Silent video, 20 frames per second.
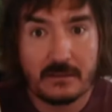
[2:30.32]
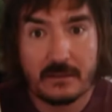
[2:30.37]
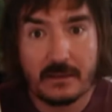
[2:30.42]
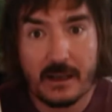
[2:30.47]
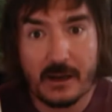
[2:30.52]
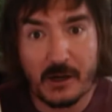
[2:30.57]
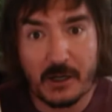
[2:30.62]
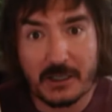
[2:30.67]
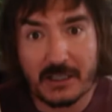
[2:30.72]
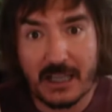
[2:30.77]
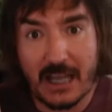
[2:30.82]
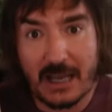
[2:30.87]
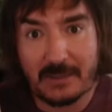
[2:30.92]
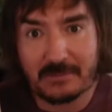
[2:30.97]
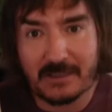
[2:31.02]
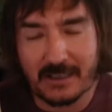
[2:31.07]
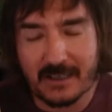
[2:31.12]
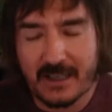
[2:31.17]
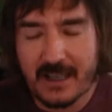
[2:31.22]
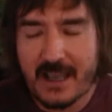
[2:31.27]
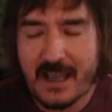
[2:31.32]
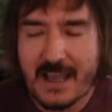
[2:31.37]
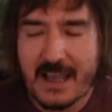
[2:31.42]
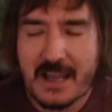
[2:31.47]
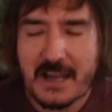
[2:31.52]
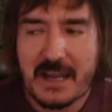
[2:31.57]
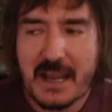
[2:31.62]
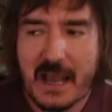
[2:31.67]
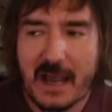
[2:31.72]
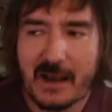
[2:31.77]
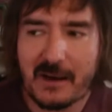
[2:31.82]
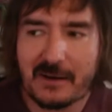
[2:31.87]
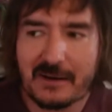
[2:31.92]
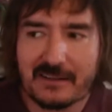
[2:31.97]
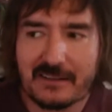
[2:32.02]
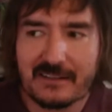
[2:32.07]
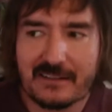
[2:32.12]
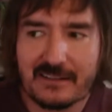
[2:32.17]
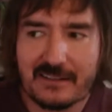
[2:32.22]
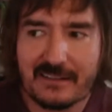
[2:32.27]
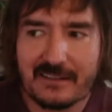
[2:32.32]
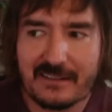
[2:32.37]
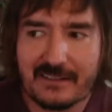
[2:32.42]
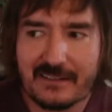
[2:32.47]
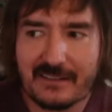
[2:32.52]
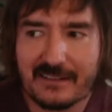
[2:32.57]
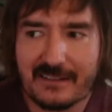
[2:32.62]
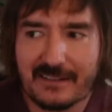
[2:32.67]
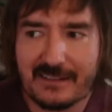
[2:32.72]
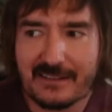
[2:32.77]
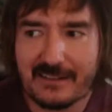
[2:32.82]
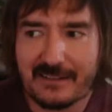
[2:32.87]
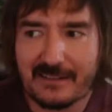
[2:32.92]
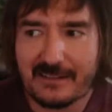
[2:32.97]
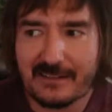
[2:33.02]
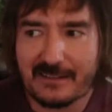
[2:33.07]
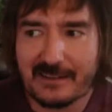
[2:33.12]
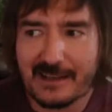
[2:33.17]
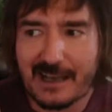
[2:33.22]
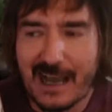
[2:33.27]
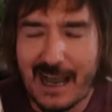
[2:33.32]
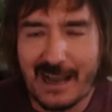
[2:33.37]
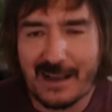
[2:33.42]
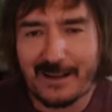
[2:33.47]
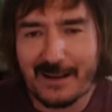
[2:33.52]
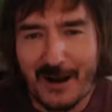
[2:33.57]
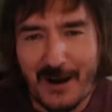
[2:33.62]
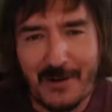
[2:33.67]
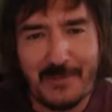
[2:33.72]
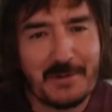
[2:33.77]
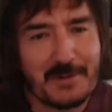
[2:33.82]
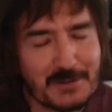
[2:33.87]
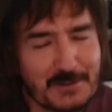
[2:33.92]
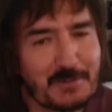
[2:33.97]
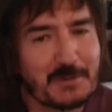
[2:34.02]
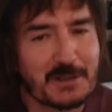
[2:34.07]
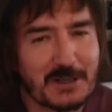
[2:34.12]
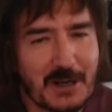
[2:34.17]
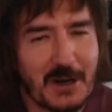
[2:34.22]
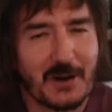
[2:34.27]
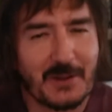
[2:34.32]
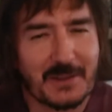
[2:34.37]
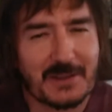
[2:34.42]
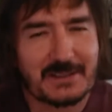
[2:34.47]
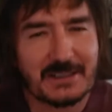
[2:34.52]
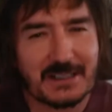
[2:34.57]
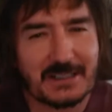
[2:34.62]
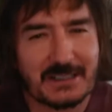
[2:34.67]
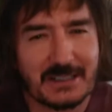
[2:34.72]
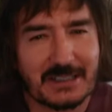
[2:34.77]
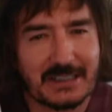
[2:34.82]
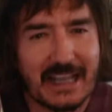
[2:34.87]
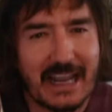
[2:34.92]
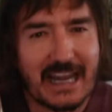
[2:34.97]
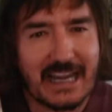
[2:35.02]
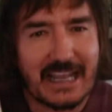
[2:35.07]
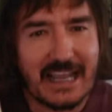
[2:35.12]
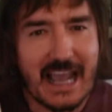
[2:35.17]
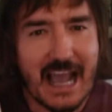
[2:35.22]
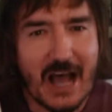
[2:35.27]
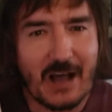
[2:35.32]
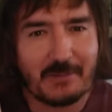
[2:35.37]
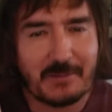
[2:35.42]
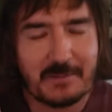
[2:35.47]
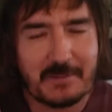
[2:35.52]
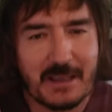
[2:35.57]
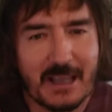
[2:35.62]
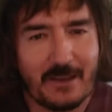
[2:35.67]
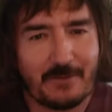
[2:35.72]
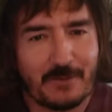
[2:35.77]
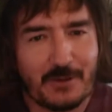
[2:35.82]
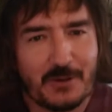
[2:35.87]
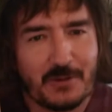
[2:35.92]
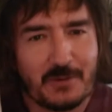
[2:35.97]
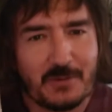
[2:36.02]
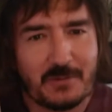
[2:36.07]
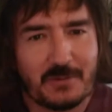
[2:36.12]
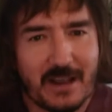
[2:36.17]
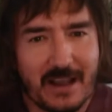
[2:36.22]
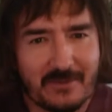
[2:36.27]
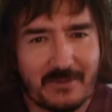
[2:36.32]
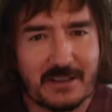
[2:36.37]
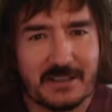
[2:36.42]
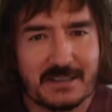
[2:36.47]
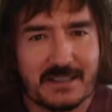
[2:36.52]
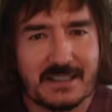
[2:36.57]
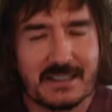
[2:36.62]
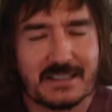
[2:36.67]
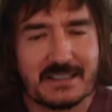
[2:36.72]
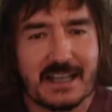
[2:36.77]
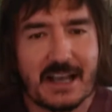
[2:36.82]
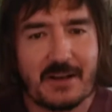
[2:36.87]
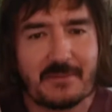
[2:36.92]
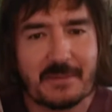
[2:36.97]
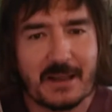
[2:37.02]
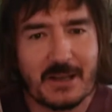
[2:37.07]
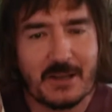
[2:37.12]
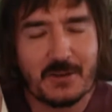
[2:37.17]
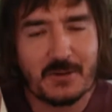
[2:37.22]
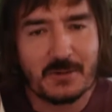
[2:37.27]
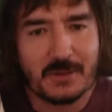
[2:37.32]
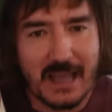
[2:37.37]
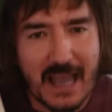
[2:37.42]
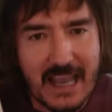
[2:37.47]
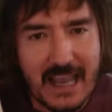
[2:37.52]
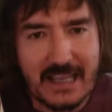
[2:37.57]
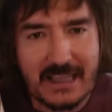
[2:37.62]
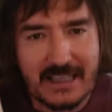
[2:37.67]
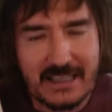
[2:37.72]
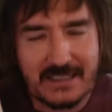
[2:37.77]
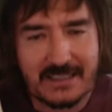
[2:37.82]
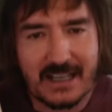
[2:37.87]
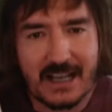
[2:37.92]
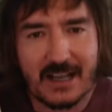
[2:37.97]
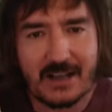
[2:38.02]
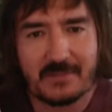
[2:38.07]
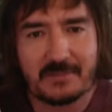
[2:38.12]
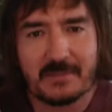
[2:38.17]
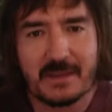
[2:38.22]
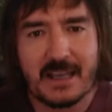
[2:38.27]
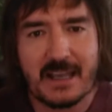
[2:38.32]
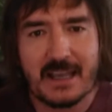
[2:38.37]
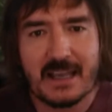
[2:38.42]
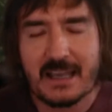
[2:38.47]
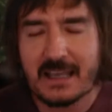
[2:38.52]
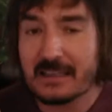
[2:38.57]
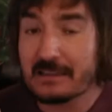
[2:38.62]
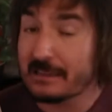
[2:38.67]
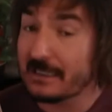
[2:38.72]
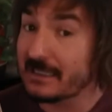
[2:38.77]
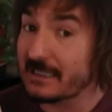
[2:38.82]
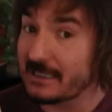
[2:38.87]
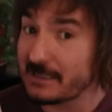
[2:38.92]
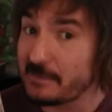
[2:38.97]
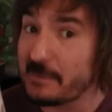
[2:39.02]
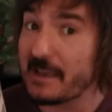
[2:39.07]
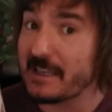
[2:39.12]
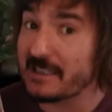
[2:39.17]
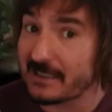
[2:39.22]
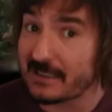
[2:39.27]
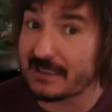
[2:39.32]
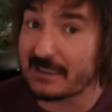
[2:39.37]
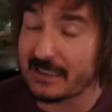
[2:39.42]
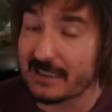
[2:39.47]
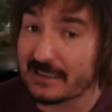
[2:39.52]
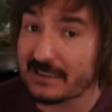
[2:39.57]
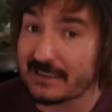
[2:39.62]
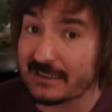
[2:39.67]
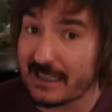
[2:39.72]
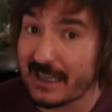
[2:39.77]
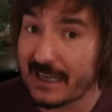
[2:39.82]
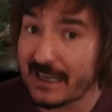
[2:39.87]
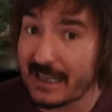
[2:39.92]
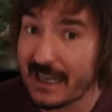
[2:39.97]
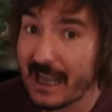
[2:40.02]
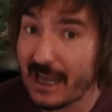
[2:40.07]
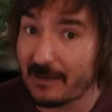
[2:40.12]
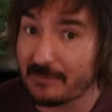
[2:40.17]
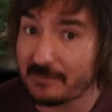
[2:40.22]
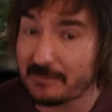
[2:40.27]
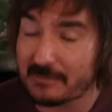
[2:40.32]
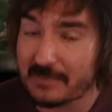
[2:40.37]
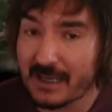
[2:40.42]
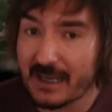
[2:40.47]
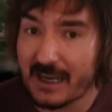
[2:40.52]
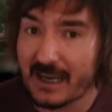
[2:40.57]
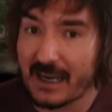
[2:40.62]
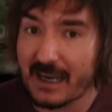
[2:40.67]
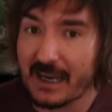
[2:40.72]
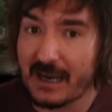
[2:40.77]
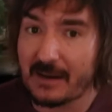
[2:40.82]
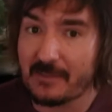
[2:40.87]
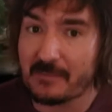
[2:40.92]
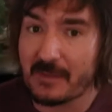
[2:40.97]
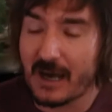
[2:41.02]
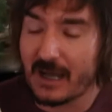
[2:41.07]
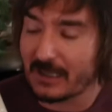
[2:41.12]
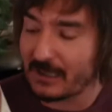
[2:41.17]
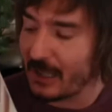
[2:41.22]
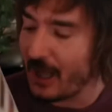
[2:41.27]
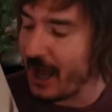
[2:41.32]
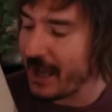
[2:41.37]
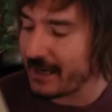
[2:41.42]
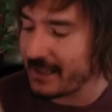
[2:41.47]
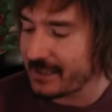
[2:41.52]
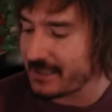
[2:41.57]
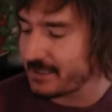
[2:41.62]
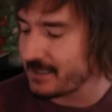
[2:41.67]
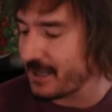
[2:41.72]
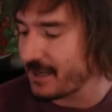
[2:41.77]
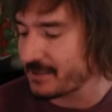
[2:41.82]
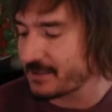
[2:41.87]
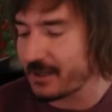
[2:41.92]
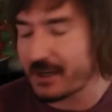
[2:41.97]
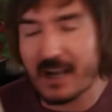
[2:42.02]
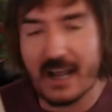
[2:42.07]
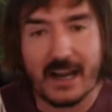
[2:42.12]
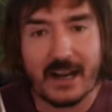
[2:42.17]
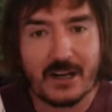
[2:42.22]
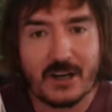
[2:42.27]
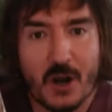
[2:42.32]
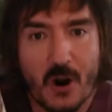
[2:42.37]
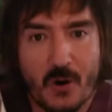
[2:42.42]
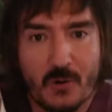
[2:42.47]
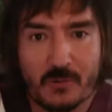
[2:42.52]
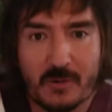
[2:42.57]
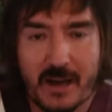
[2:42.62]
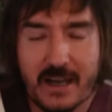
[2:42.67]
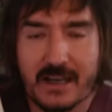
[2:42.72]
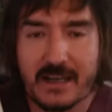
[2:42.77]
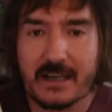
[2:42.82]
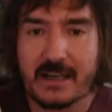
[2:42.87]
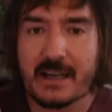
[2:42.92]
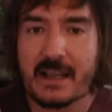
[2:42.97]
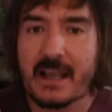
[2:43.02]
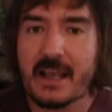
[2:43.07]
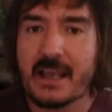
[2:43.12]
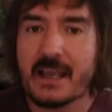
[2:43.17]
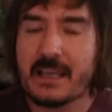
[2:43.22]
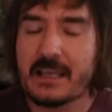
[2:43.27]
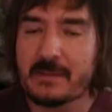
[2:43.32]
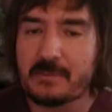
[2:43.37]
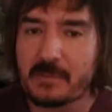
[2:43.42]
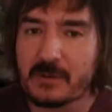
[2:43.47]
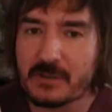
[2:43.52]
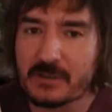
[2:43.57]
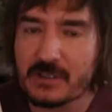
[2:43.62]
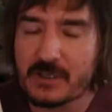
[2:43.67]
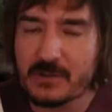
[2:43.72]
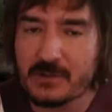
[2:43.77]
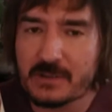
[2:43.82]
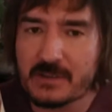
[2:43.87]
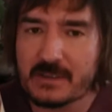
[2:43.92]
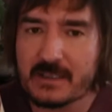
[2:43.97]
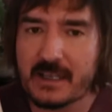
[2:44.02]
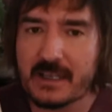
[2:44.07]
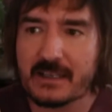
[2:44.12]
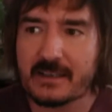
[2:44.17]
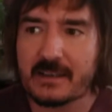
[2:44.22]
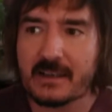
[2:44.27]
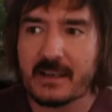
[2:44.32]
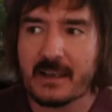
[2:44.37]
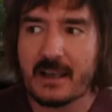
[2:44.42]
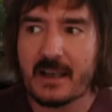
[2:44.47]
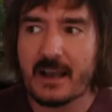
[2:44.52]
Eric Clapton. Now, I almost would call this a Delaney album. If you have listened to this album and you like this album, this is basically a Delaney album. A lot of the songs are kind of co-written. He produced it.